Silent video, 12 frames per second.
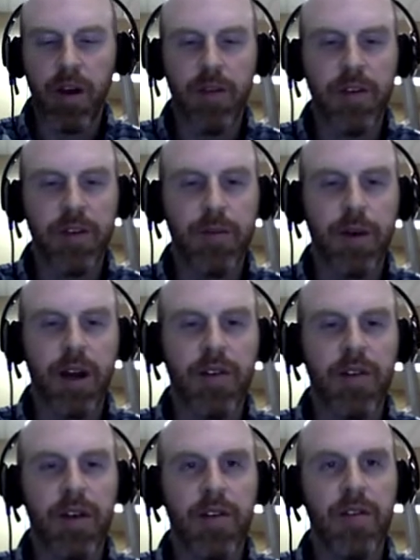of this
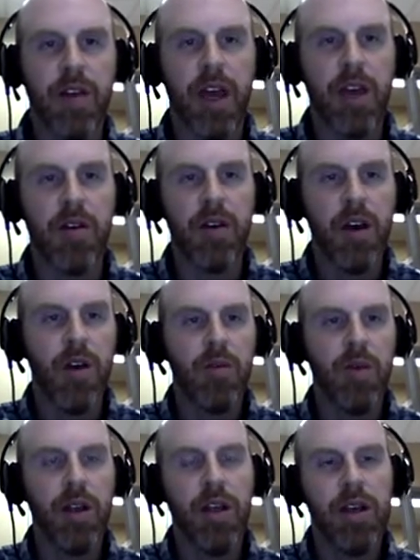process. And
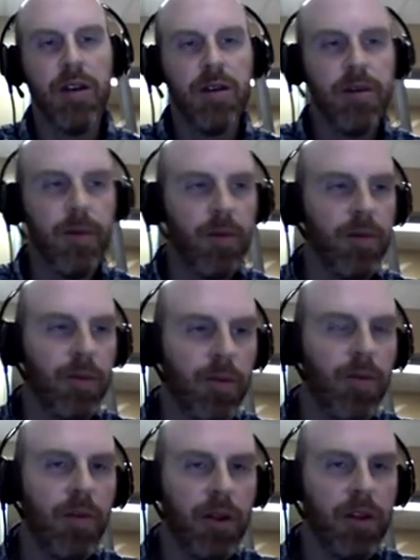really,
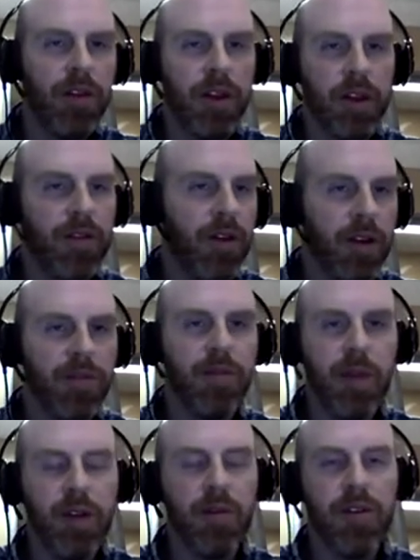one thing, if you're not
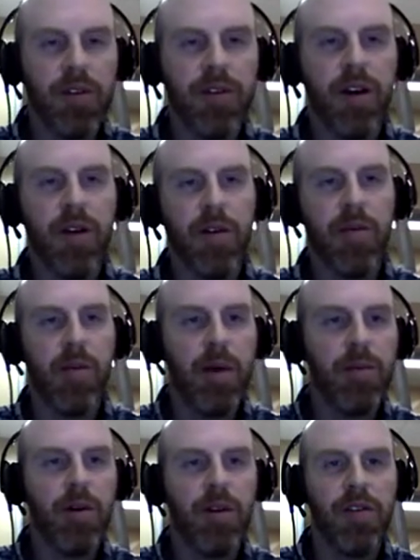familiar with this area, to
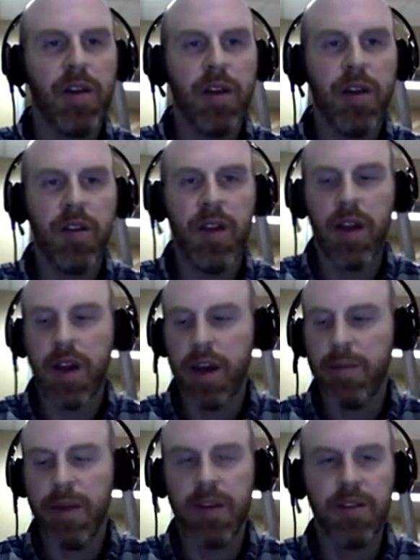remember is that
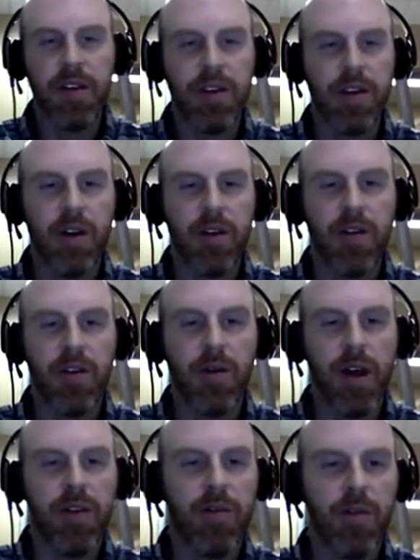iPSCs are
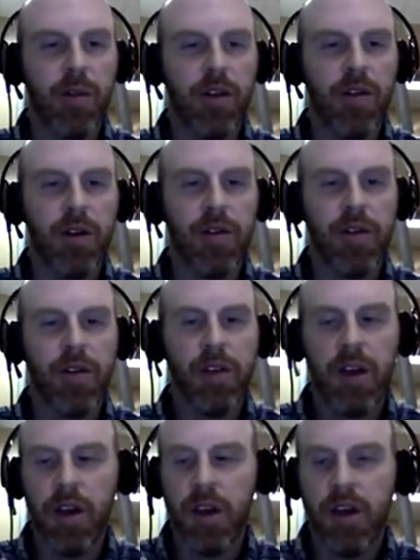derived from
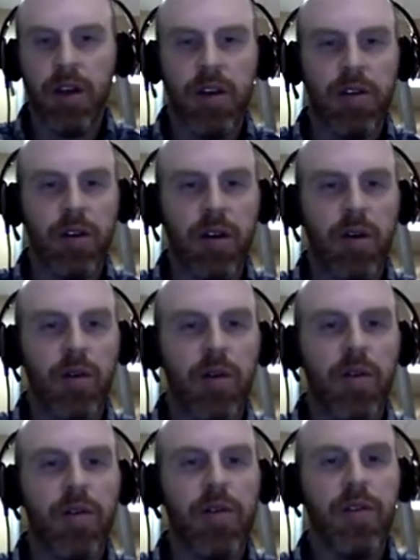adults.
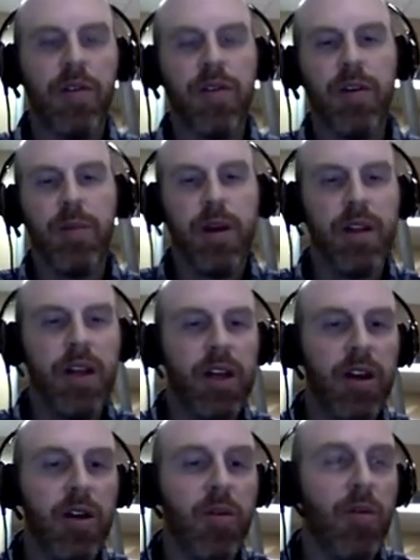So typically
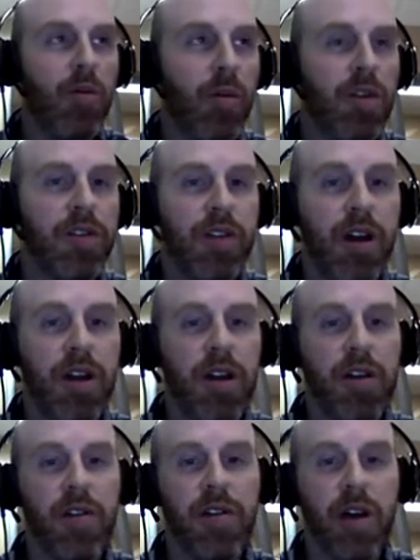here, what's
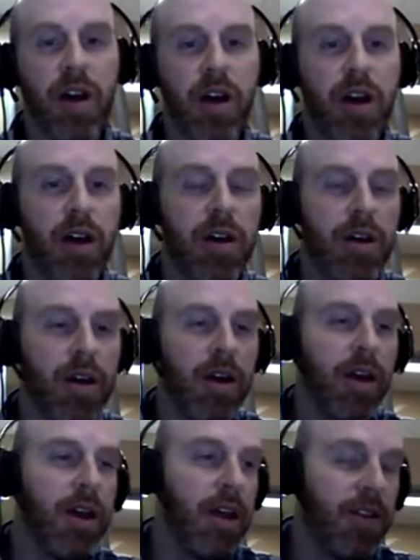done is,
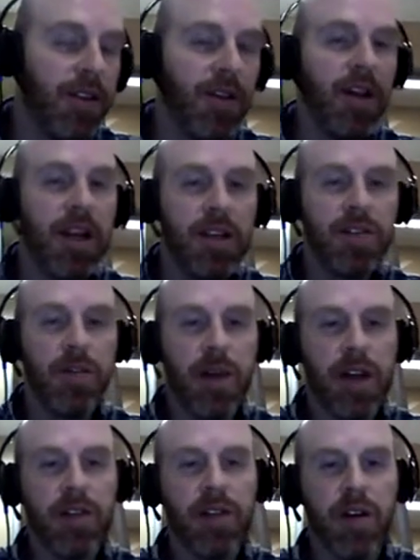in theory, any
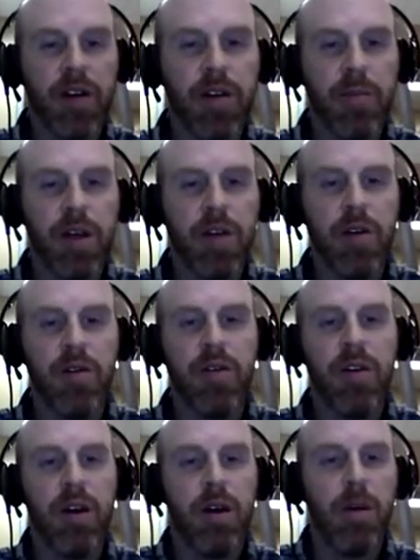somatic cell can be
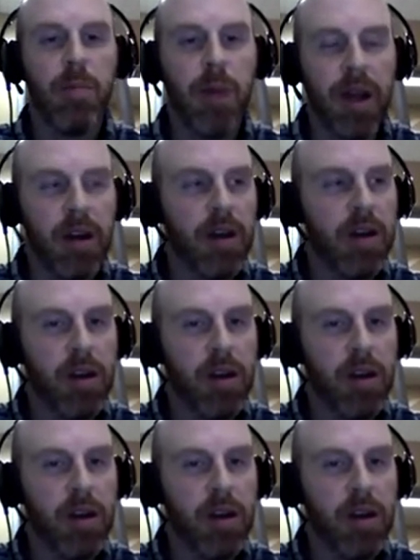used, but